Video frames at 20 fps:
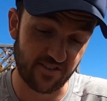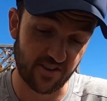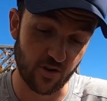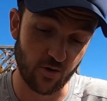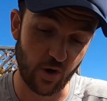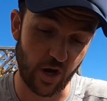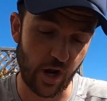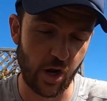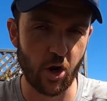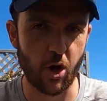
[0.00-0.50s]

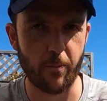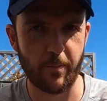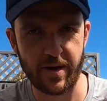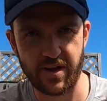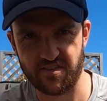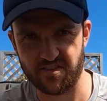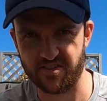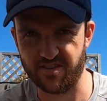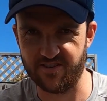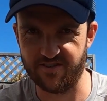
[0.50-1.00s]
So a lot
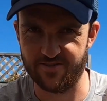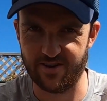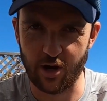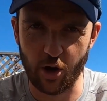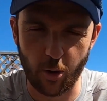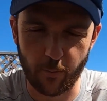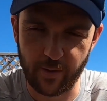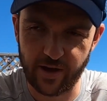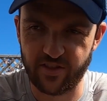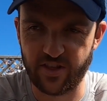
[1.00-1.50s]
better
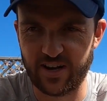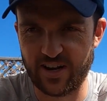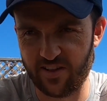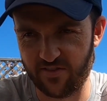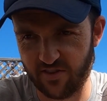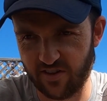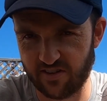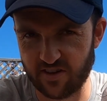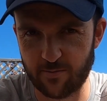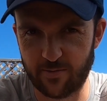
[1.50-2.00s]

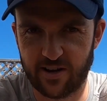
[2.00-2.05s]
than this